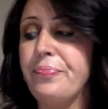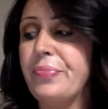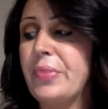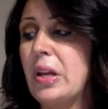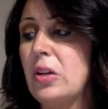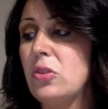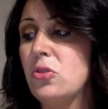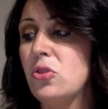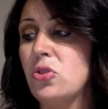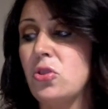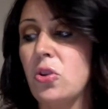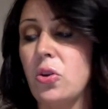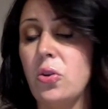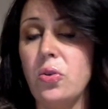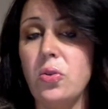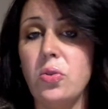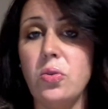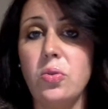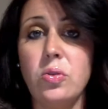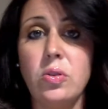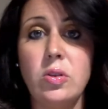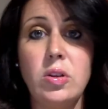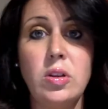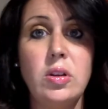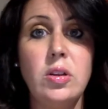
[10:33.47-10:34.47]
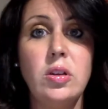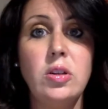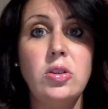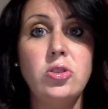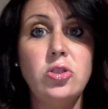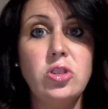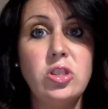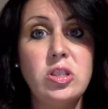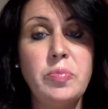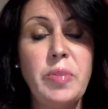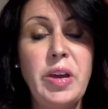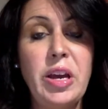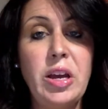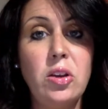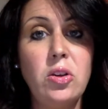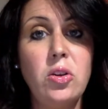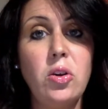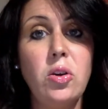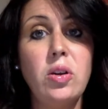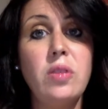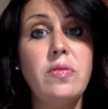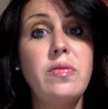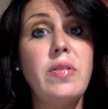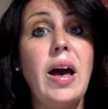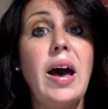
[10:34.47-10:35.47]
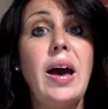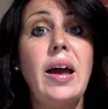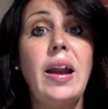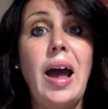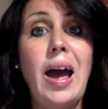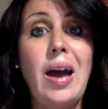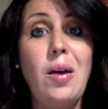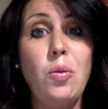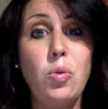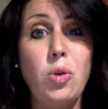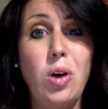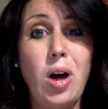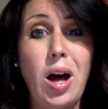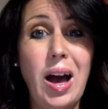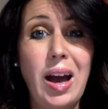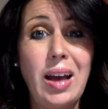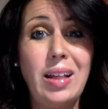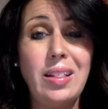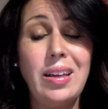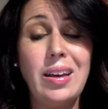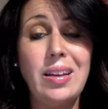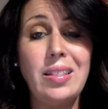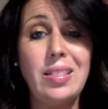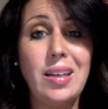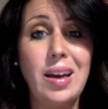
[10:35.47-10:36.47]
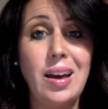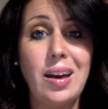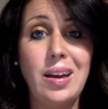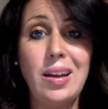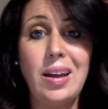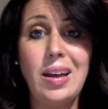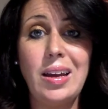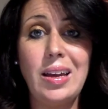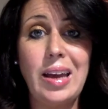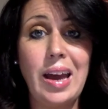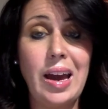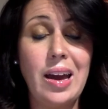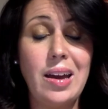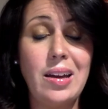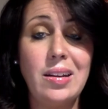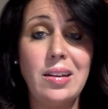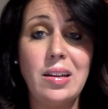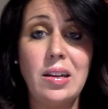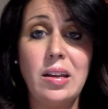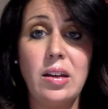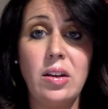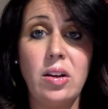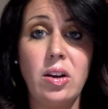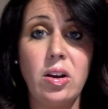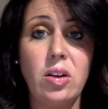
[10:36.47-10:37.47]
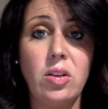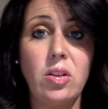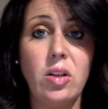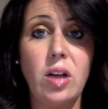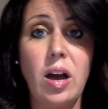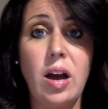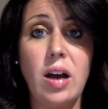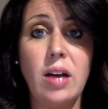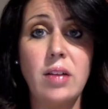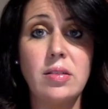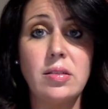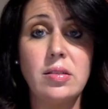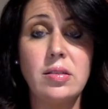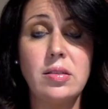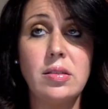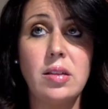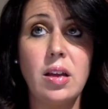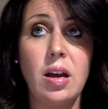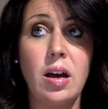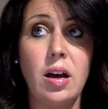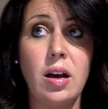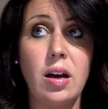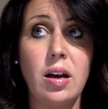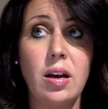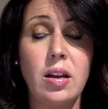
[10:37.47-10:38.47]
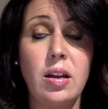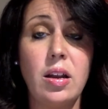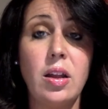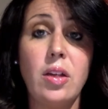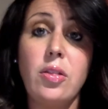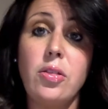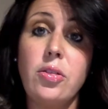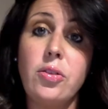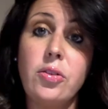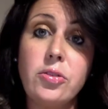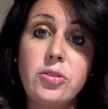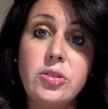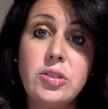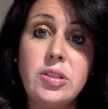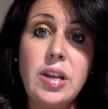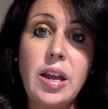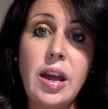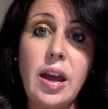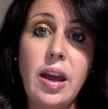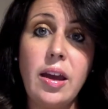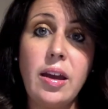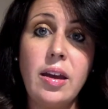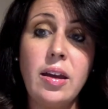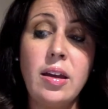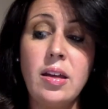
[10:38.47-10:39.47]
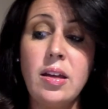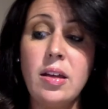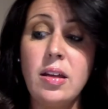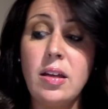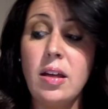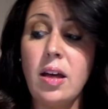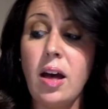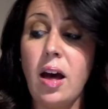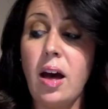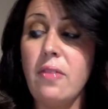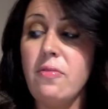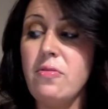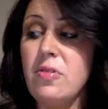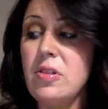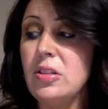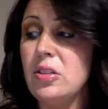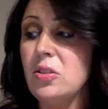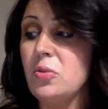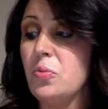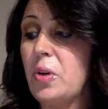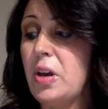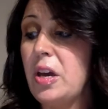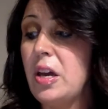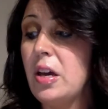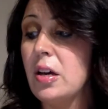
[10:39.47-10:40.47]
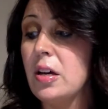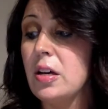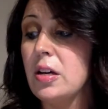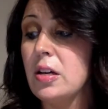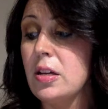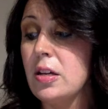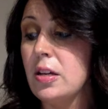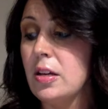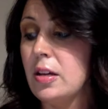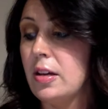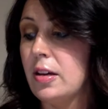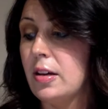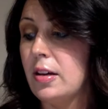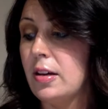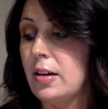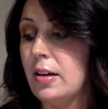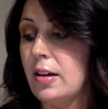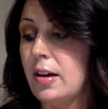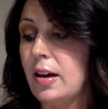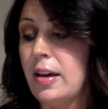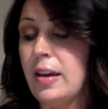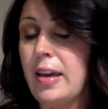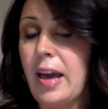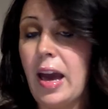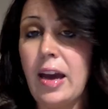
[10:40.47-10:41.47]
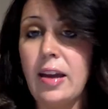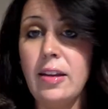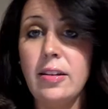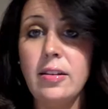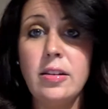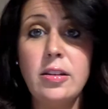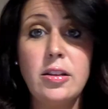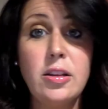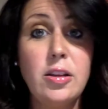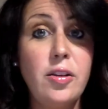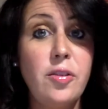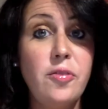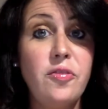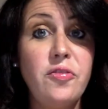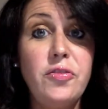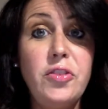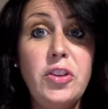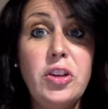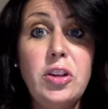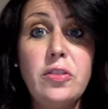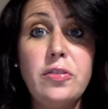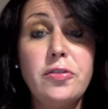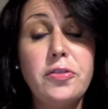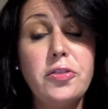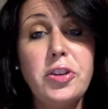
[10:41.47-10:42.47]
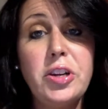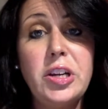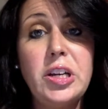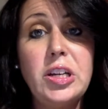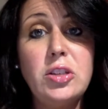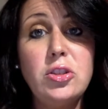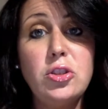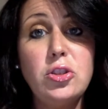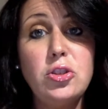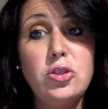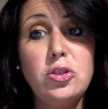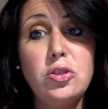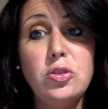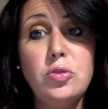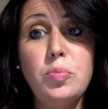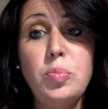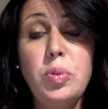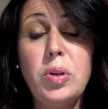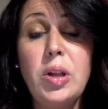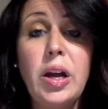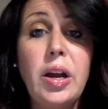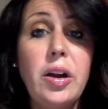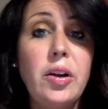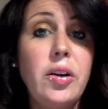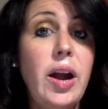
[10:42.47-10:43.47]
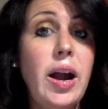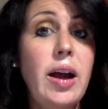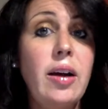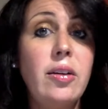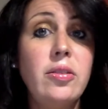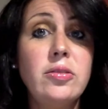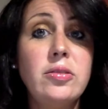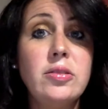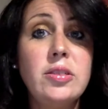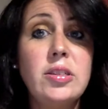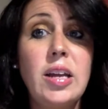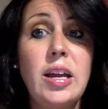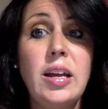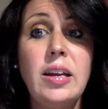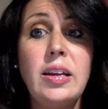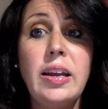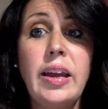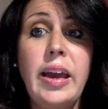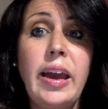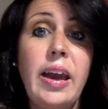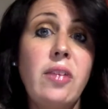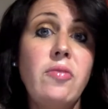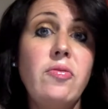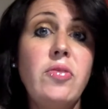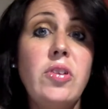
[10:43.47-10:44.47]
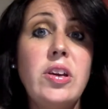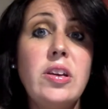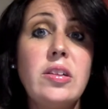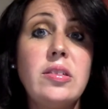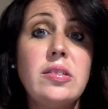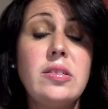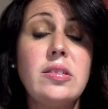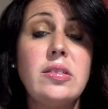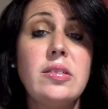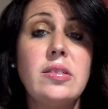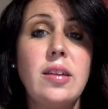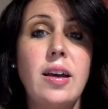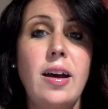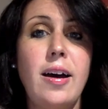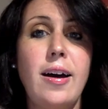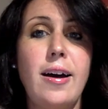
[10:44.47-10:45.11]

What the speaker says: So just make a note of that. I will highlight that again in our class on Thursday of this week. Again, feel free to play around in Canvas.